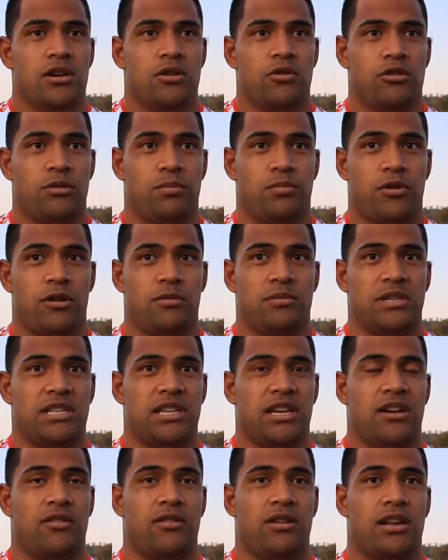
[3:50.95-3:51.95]
were the props
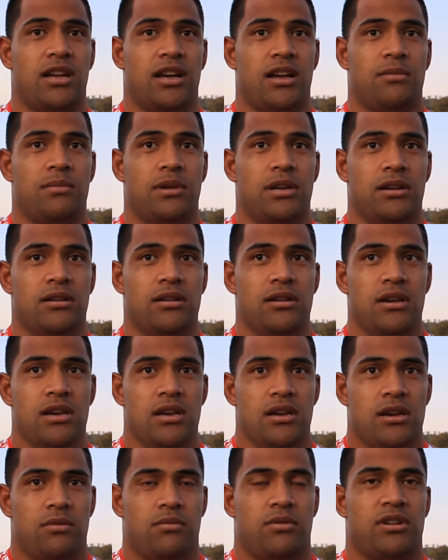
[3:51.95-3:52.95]
there, and
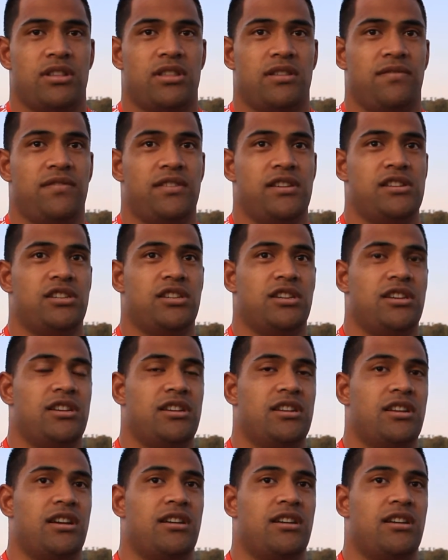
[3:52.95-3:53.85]
one of the Fijian